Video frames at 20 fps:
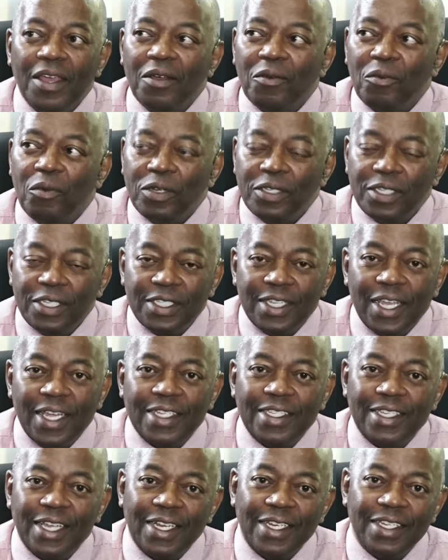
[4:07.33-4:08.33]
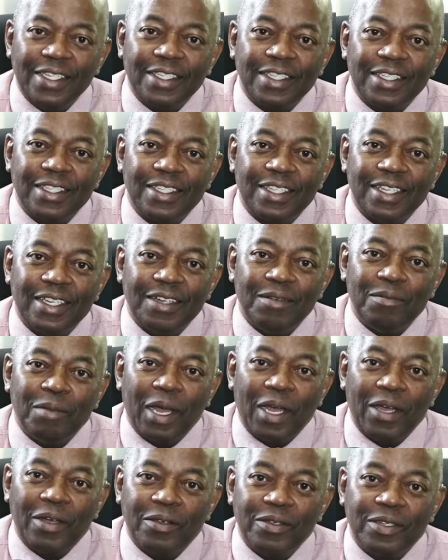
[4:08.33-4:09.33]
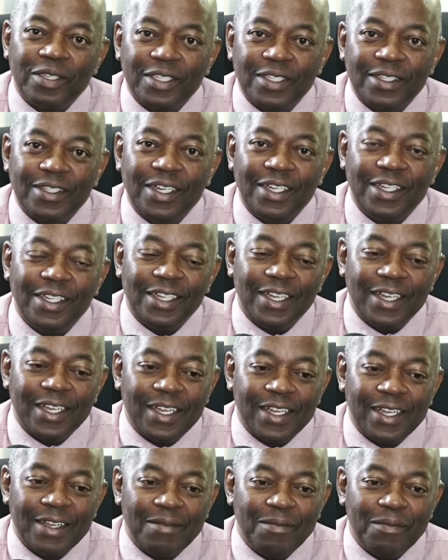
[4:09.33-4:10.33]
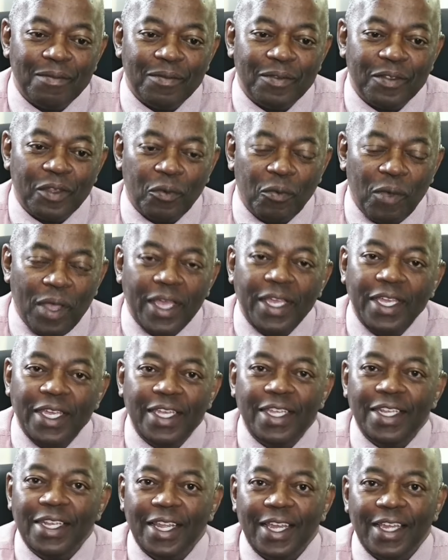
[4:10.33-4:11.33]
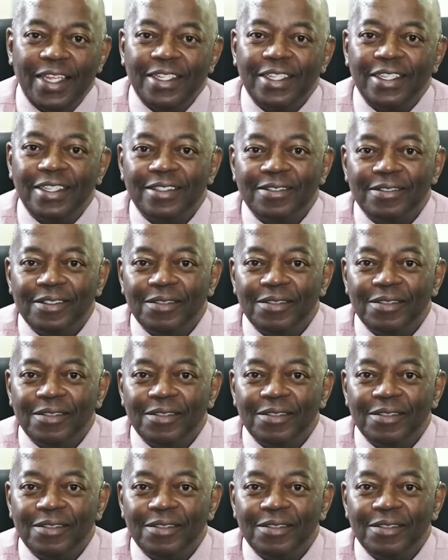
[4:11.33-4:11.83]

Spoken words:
What does that tell us about the way he led?